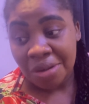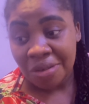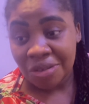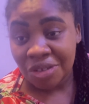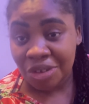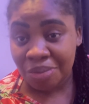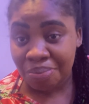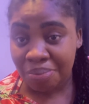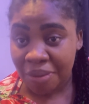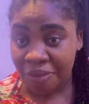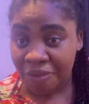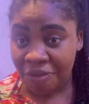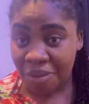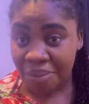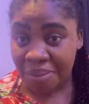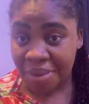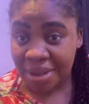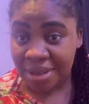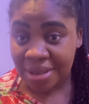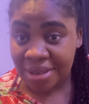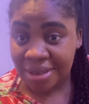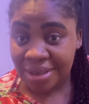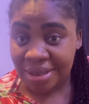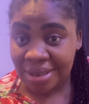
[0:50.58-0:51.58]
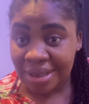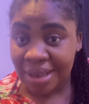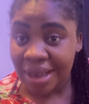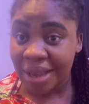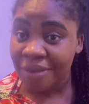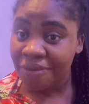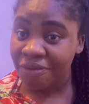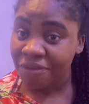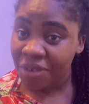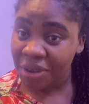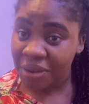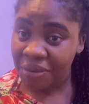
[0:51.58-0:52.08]
to perform it,
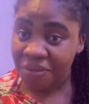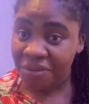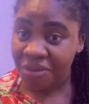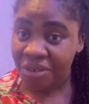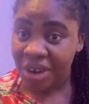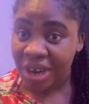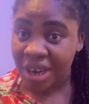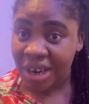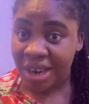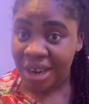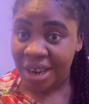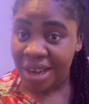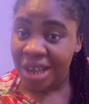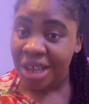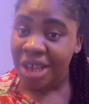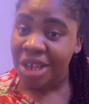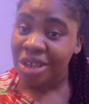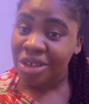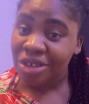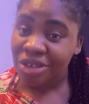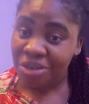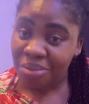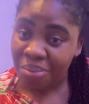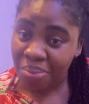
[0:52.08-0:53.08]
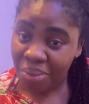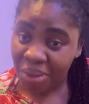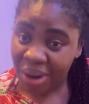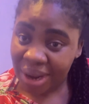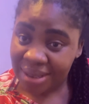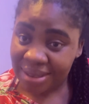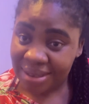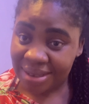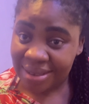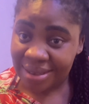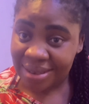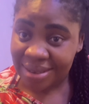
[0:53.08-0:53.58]
feel free to
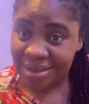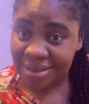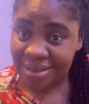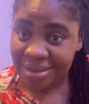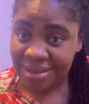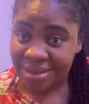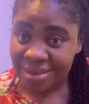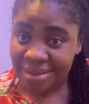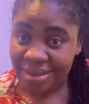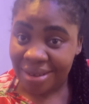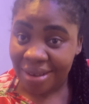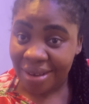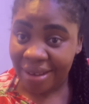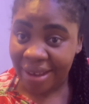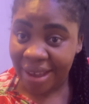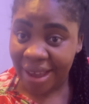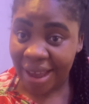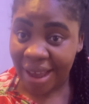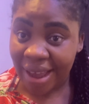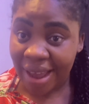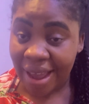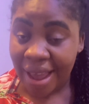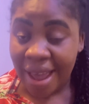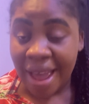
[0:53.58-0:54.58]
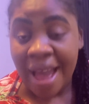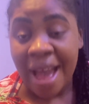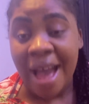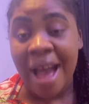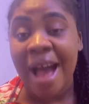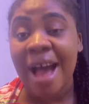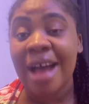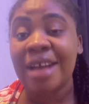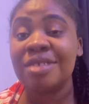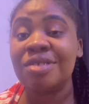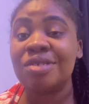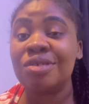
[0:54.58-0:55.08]
practice it. Okay,
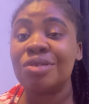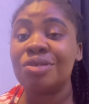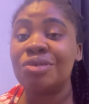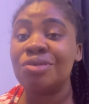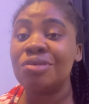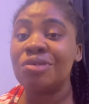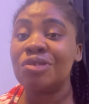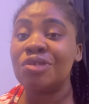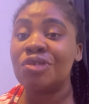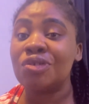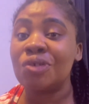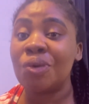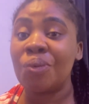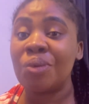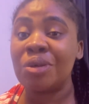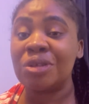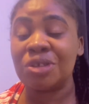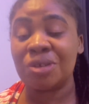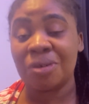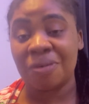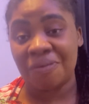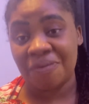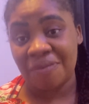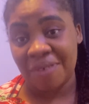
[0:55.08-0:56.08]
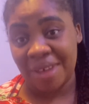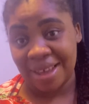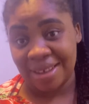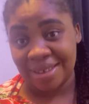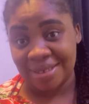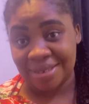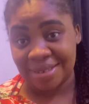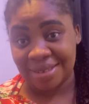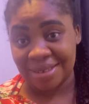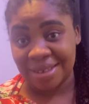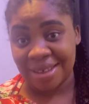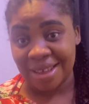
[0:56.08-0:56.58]
as you do so with your
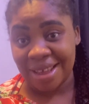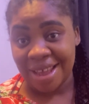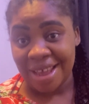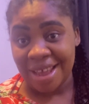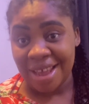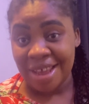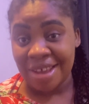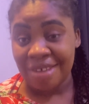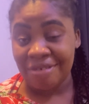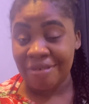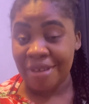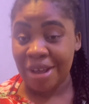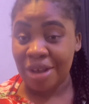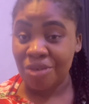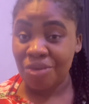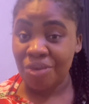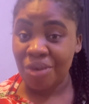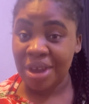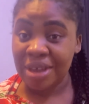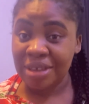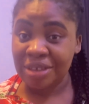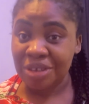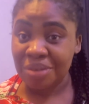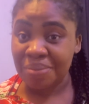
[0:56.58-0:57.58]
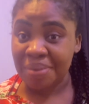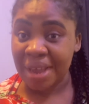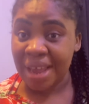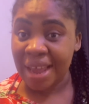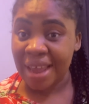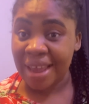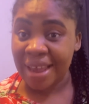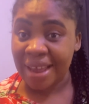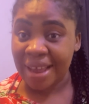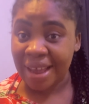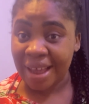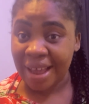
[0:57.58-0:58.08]
faith, you are going to be
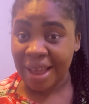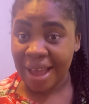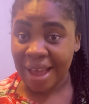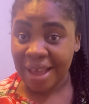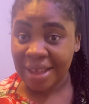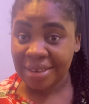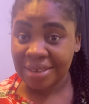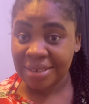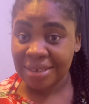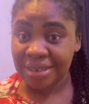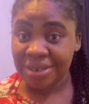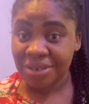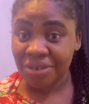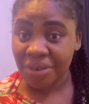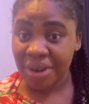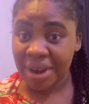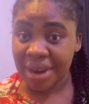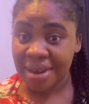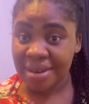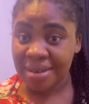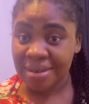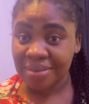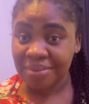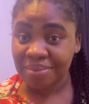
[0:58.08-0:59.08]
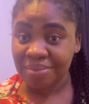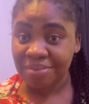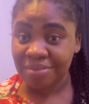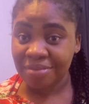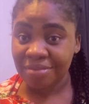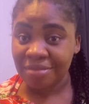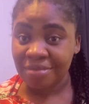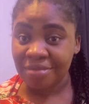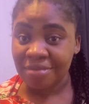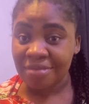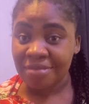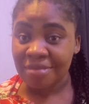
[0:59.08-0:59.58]
encountering
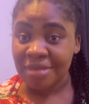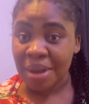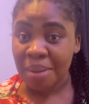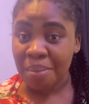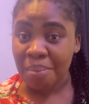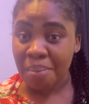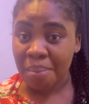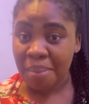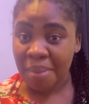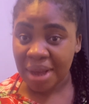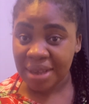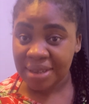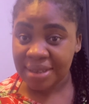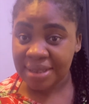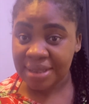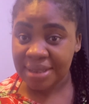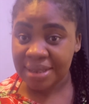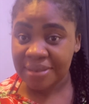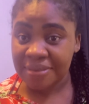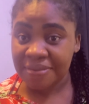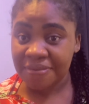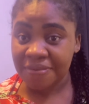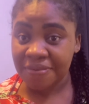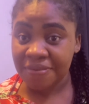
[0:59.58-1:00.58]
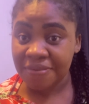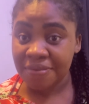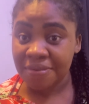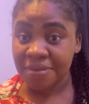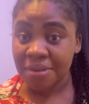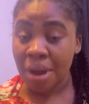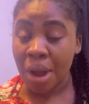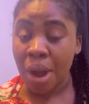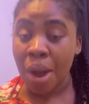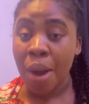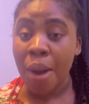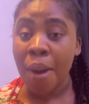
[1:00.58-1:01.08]
massive
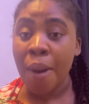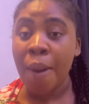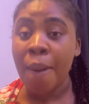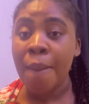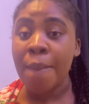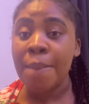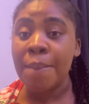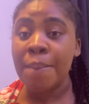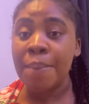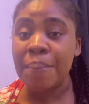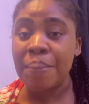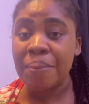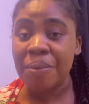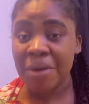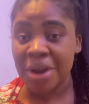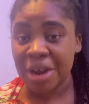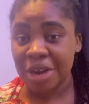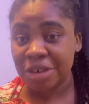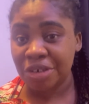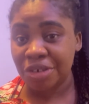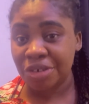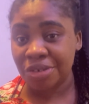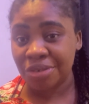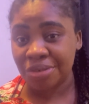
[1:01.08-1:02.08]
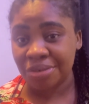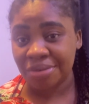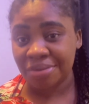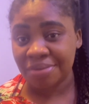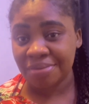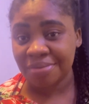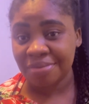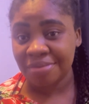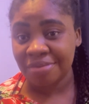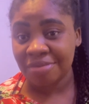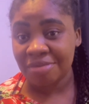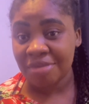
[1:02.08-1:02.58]
breakthrough
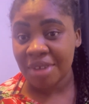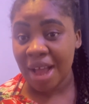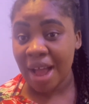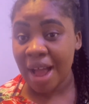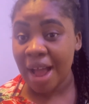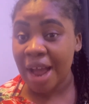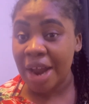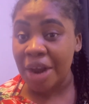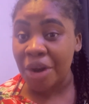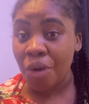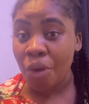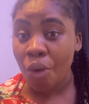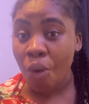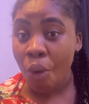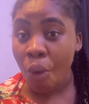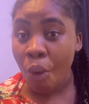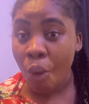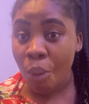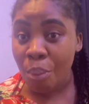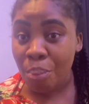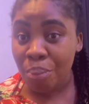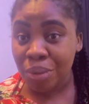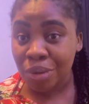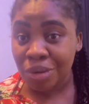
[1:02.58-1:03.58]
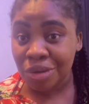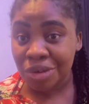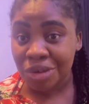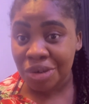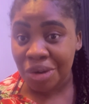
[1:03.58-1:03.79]
and open